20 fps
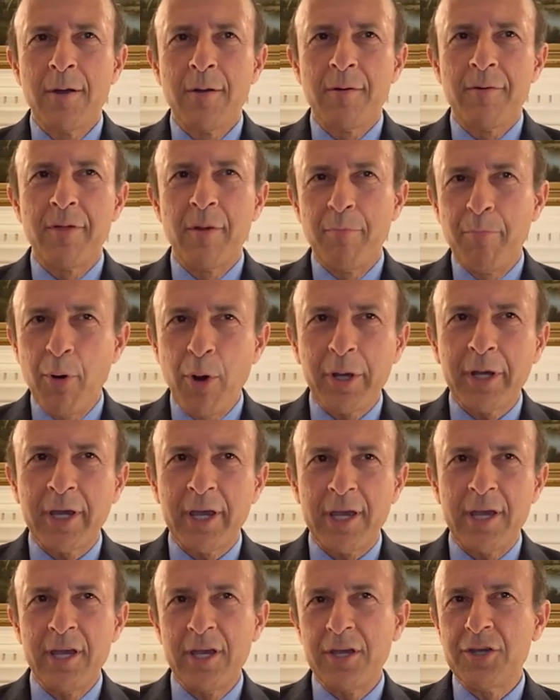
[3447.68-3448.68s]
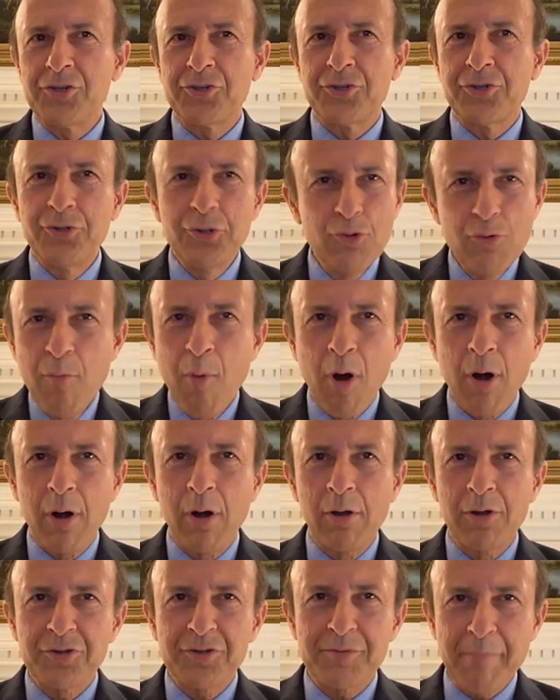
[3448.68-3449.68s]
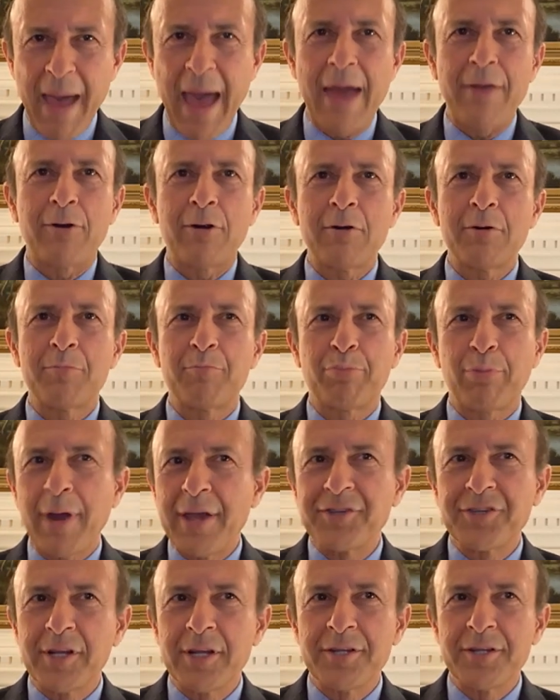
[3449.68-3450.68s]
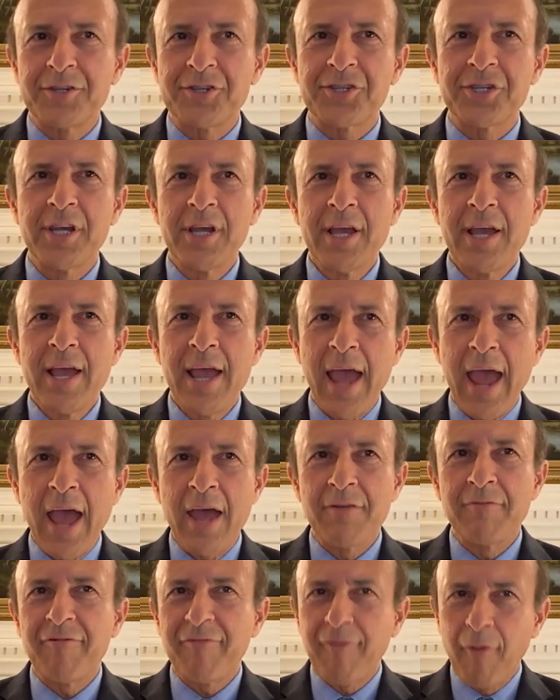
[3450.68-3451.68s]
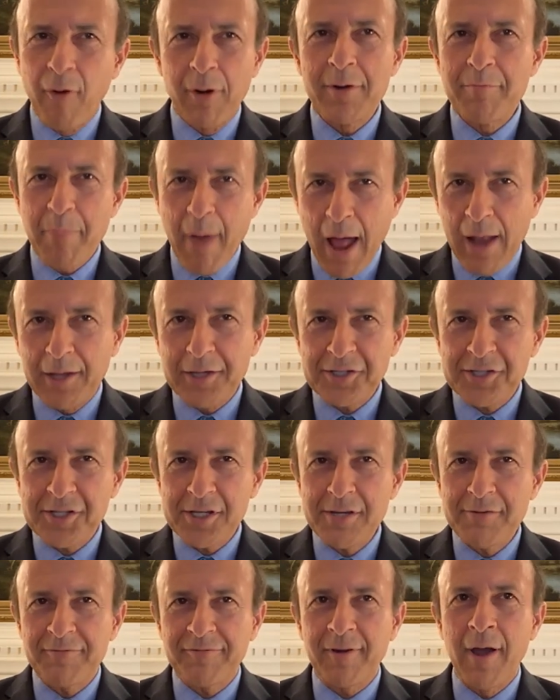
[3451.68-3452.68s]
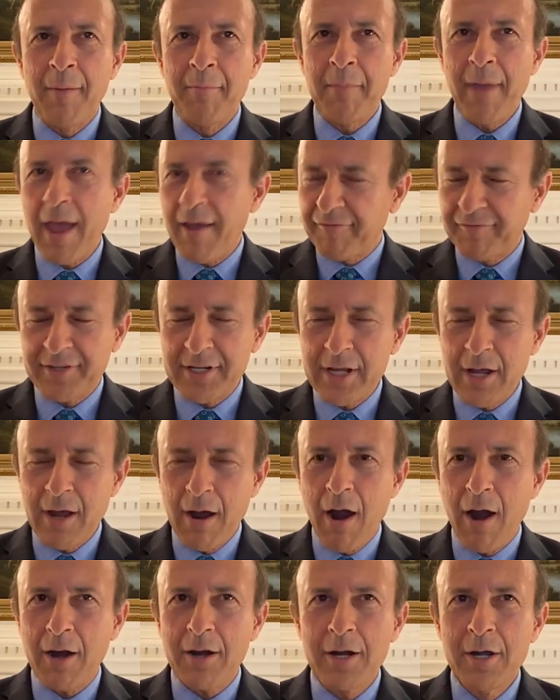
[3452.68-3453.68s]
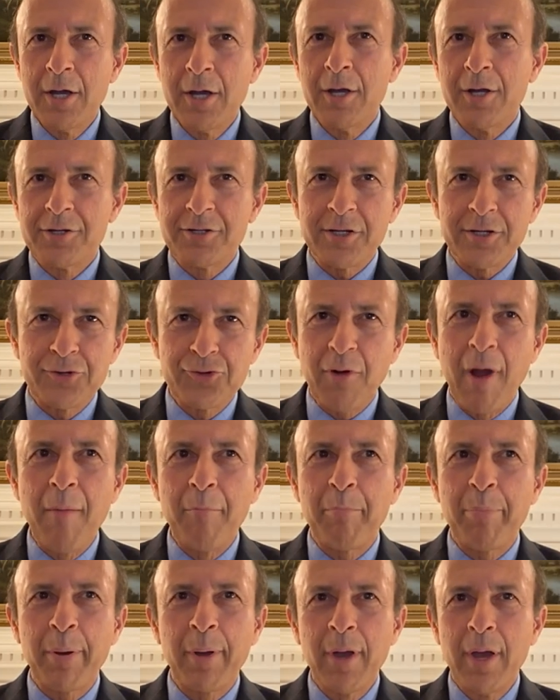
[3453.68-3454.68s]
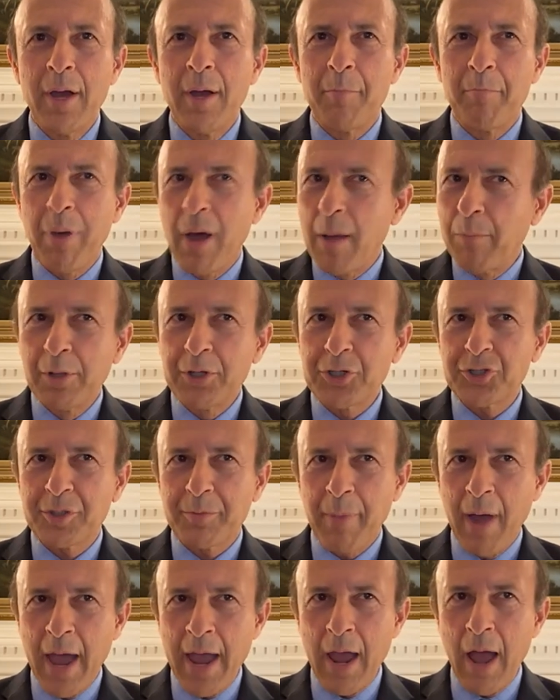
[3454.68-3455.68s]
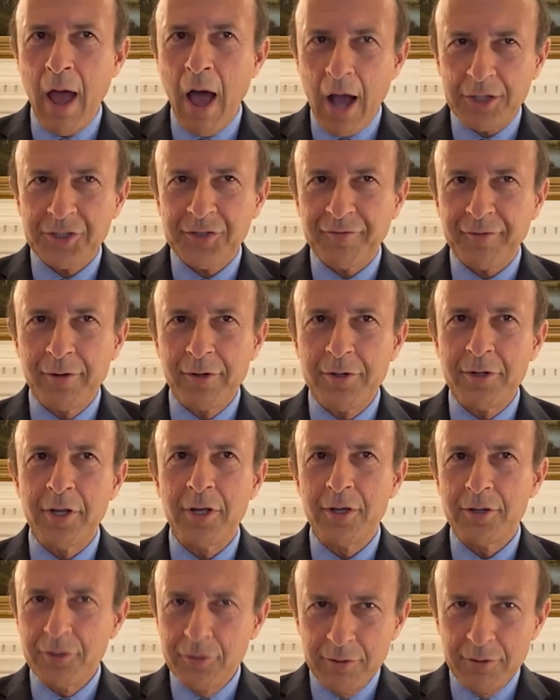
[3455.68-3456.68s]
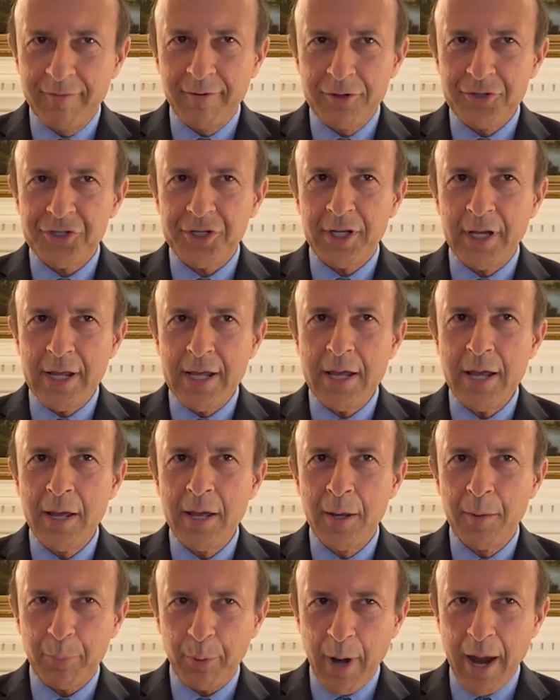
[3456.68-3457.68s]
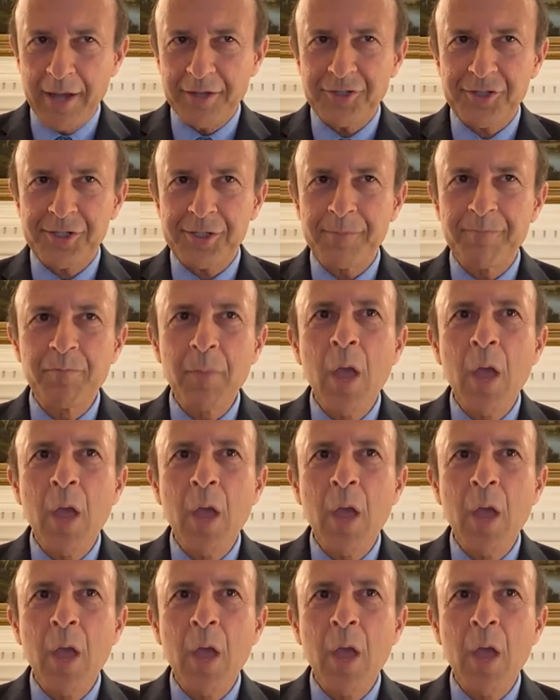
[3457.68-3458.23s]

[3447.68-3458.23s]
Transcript: The book is Do Morals Matter? Presidents and Foreign Policy from FDR to Trump, published by Oxford University Press.